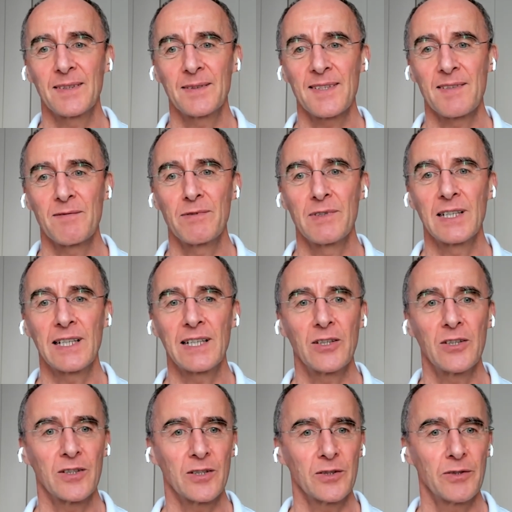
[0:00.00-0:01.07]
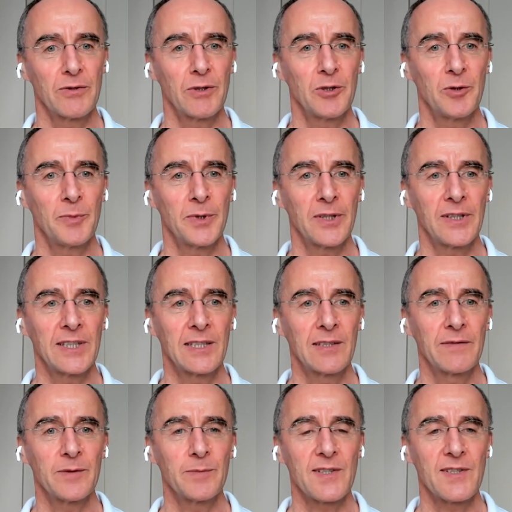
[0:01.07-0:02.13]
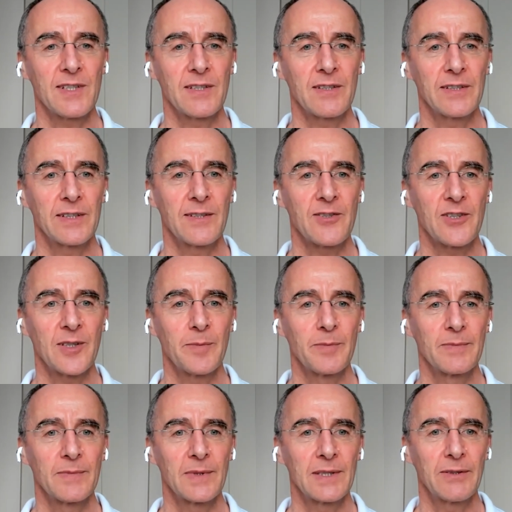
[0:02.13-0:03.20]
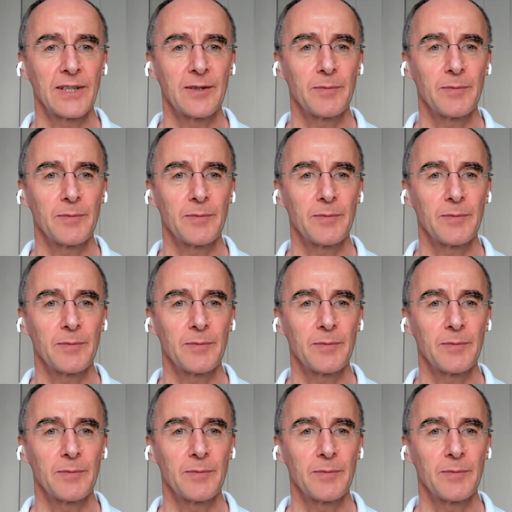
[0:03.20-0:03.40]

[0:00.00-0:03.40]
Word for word: it's really not good role modeling from the senior leadership around